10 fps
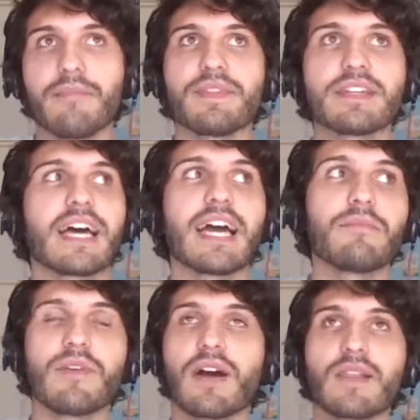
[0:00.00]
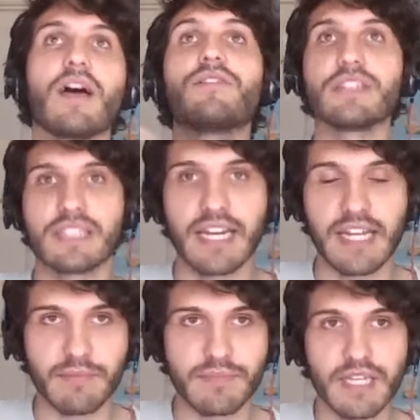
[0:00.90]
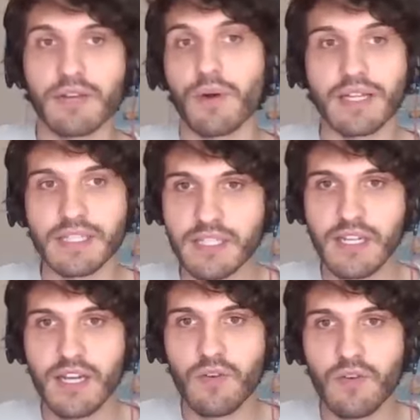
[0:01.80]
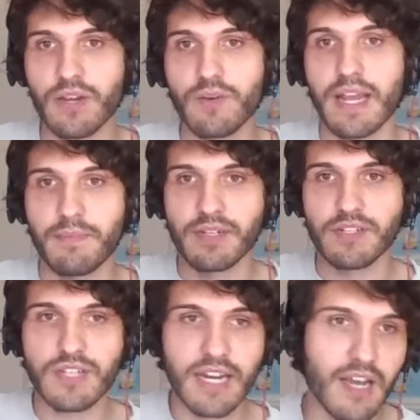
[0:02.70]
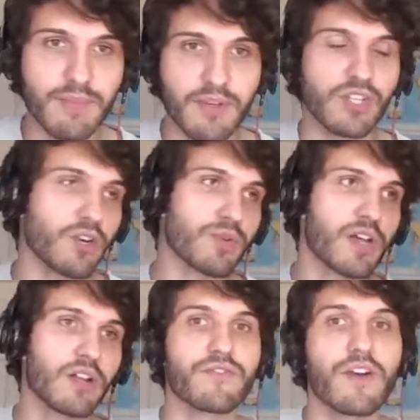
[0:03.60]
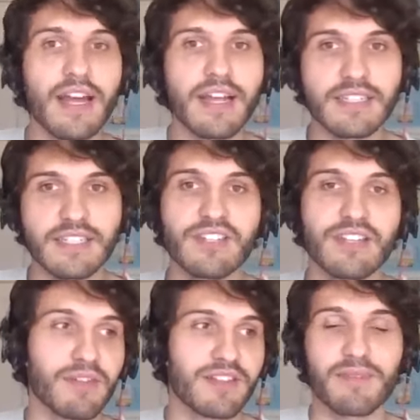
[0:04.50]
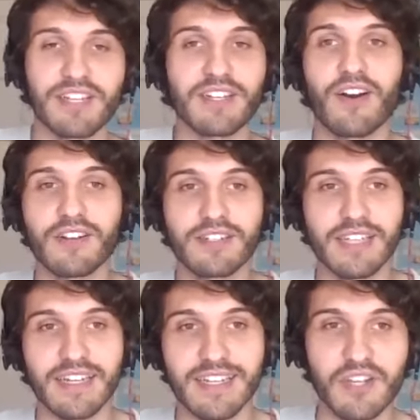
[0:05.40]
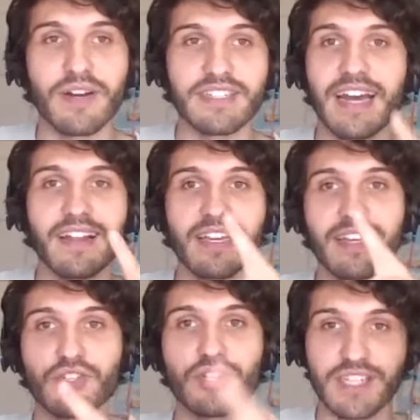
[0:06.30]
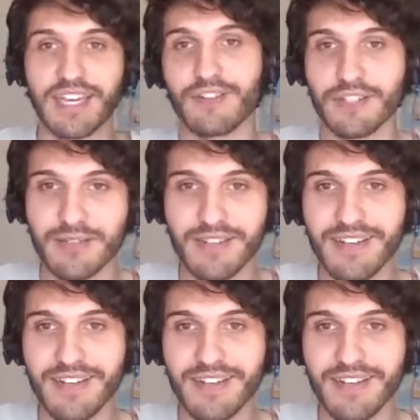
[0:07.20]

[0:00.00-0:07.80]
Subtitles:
The time, I love the stadium sequence. When you wake up in your stadium, you see her with all her friends. You see them with some of the dogs that you as Ellie just killed,